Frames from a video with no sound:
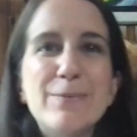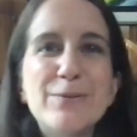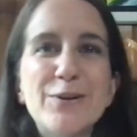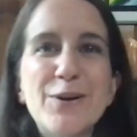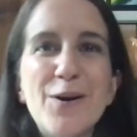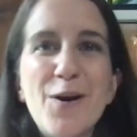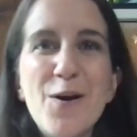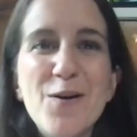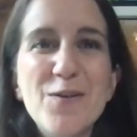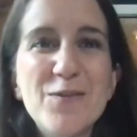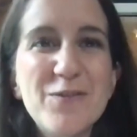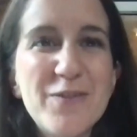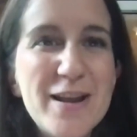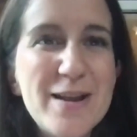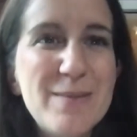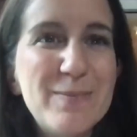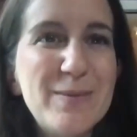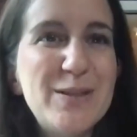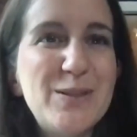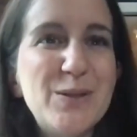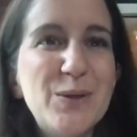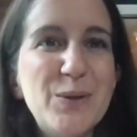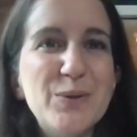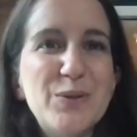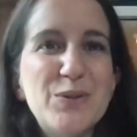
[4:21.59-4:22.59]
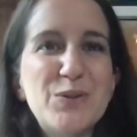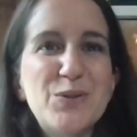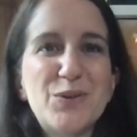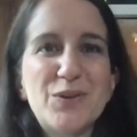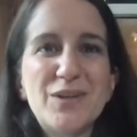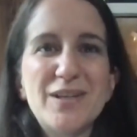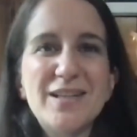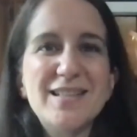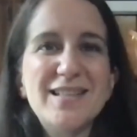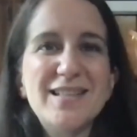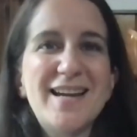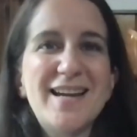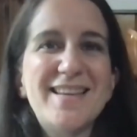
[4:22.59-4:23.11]
Imagine yourself
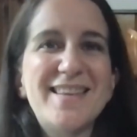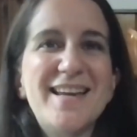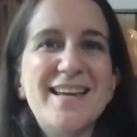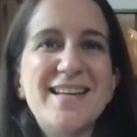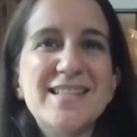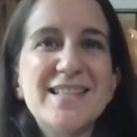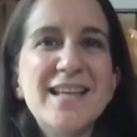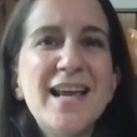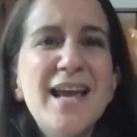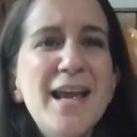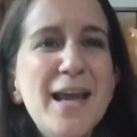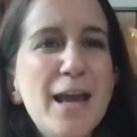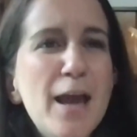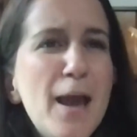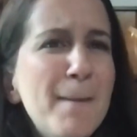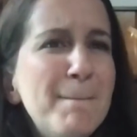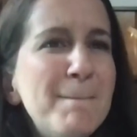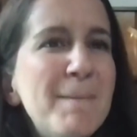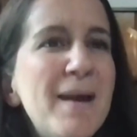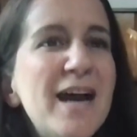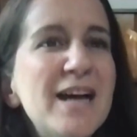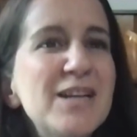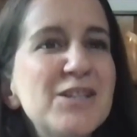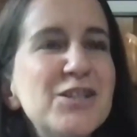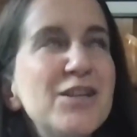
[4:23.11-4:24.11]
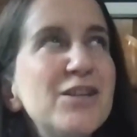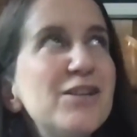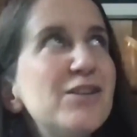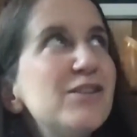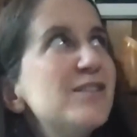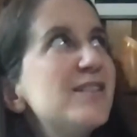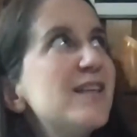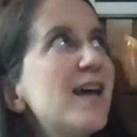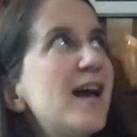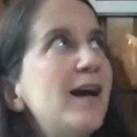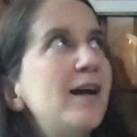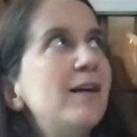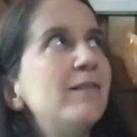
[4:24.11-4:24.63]
passing the
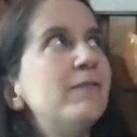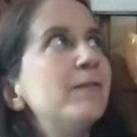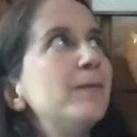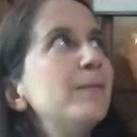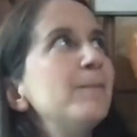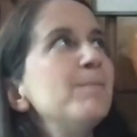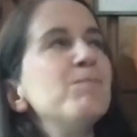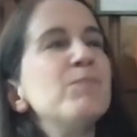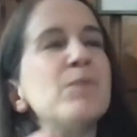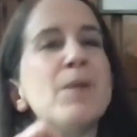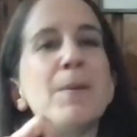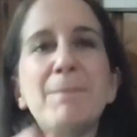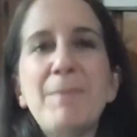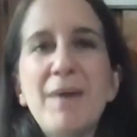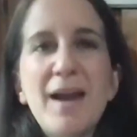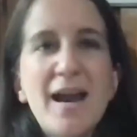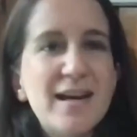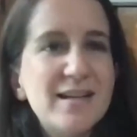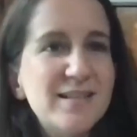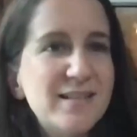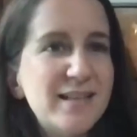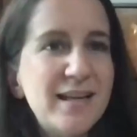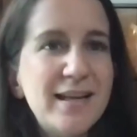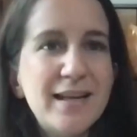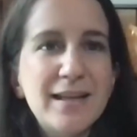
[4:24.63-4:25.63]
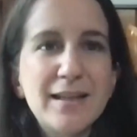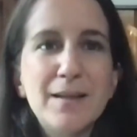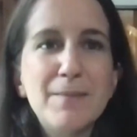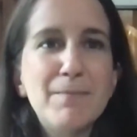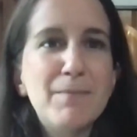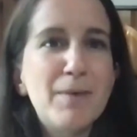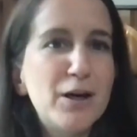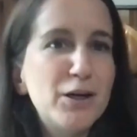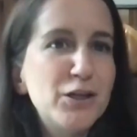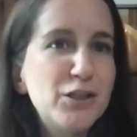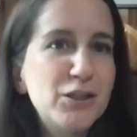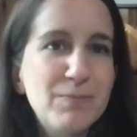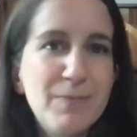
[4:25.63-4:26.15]
marshmallows and hearing once
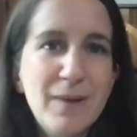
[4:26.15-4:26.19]
again